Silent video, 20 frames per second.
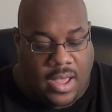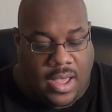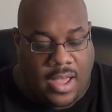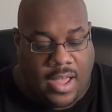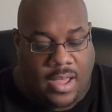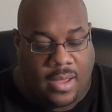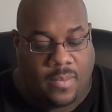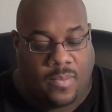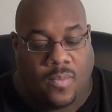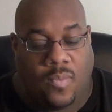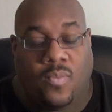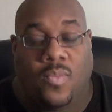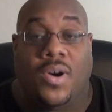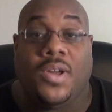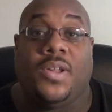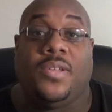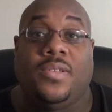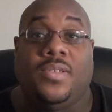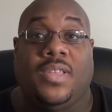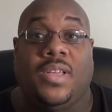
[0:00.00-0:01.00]
Um,
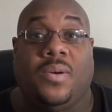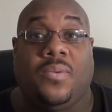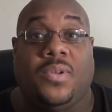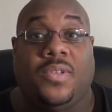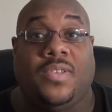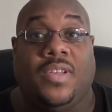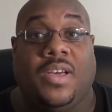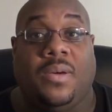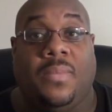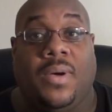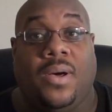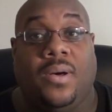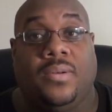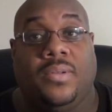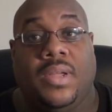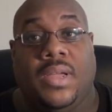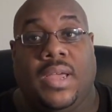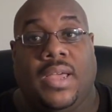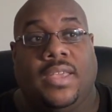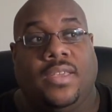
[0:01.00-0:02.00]
one other thing I want to talk
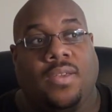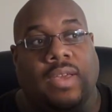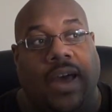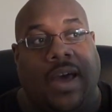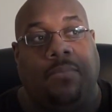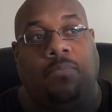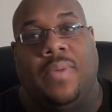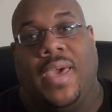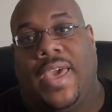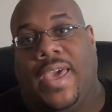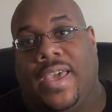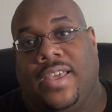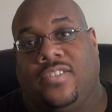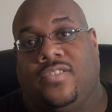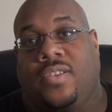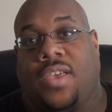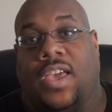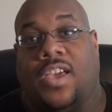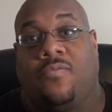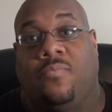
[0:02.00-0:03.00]
about, you got
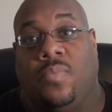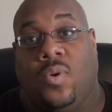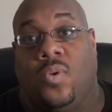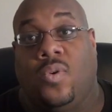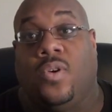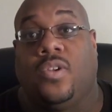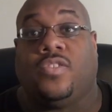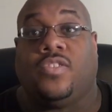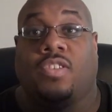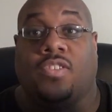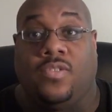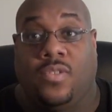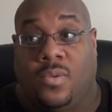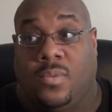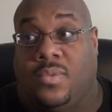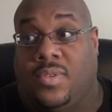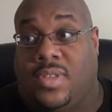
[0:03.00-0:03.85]
bags, you have boards, because